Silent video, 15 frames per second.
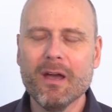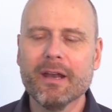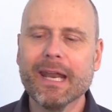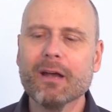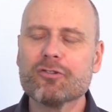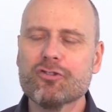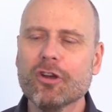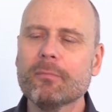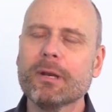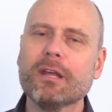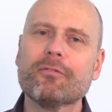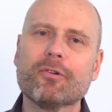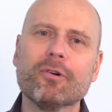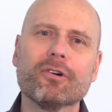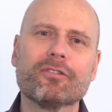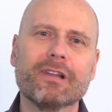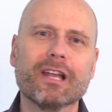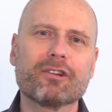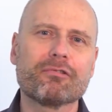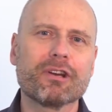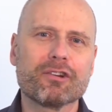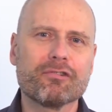Now, Germany, of course,
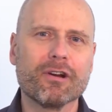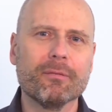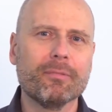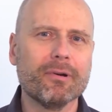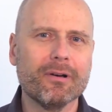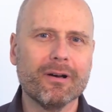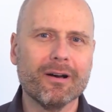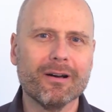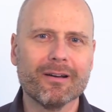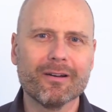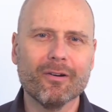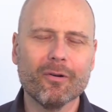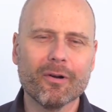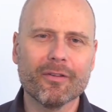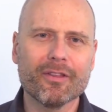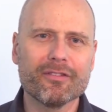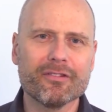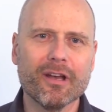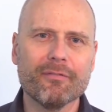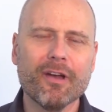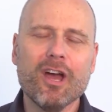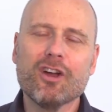lecturing Trump on all of this
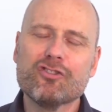stuff.